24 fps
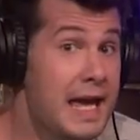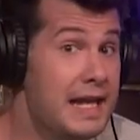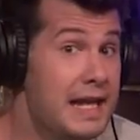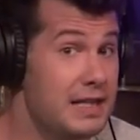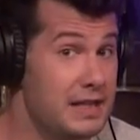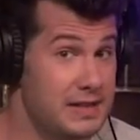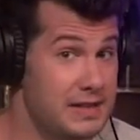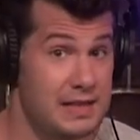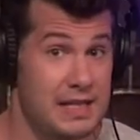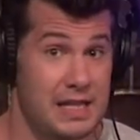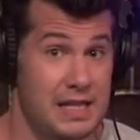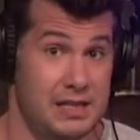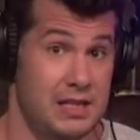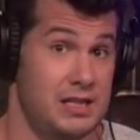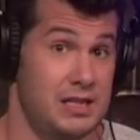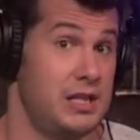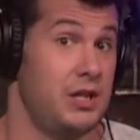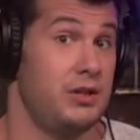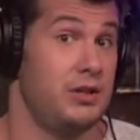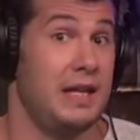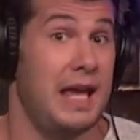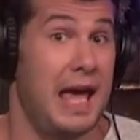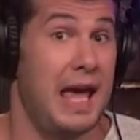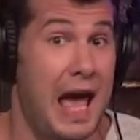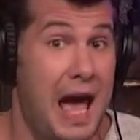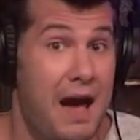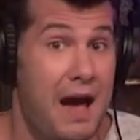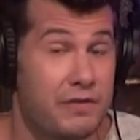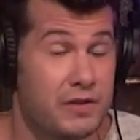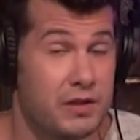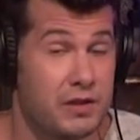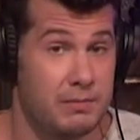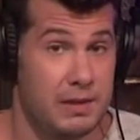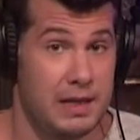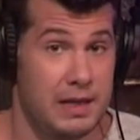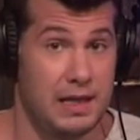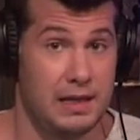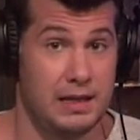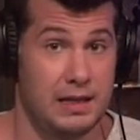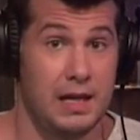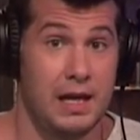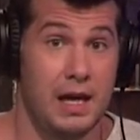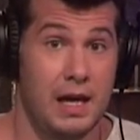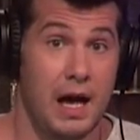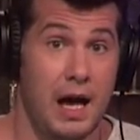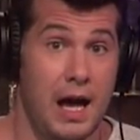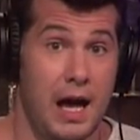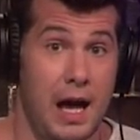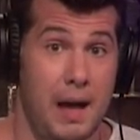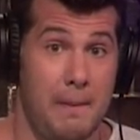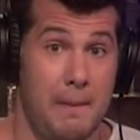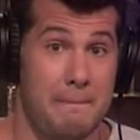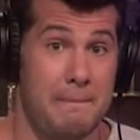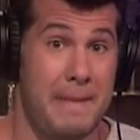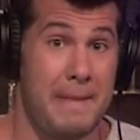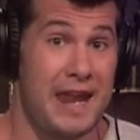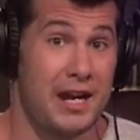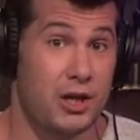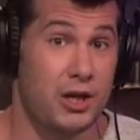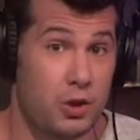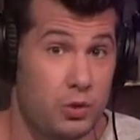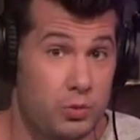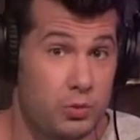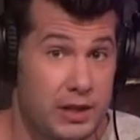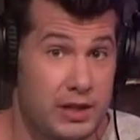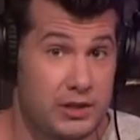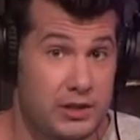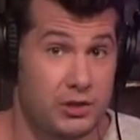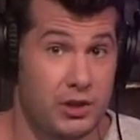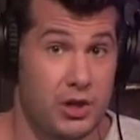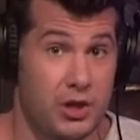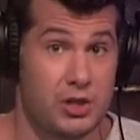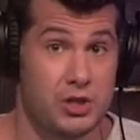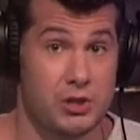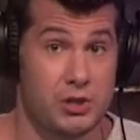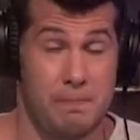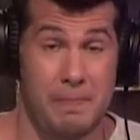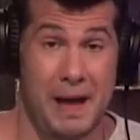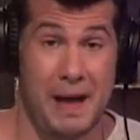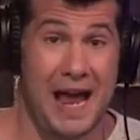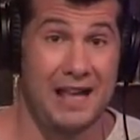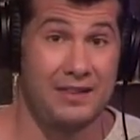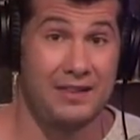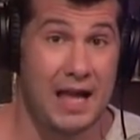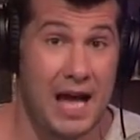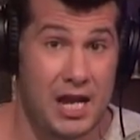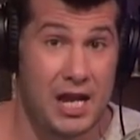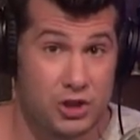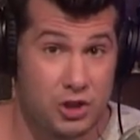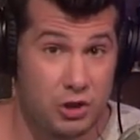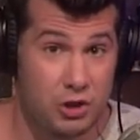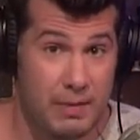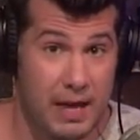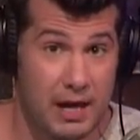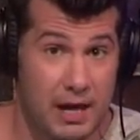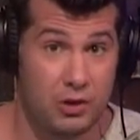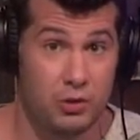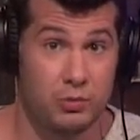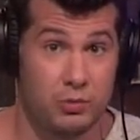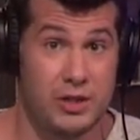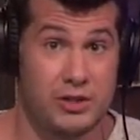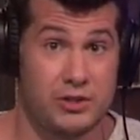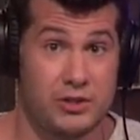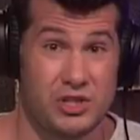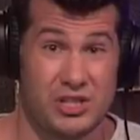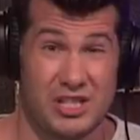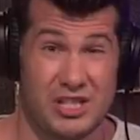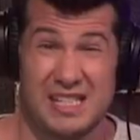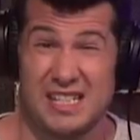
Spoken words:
It doesn't necessarily have to mean medical research, biological medical research.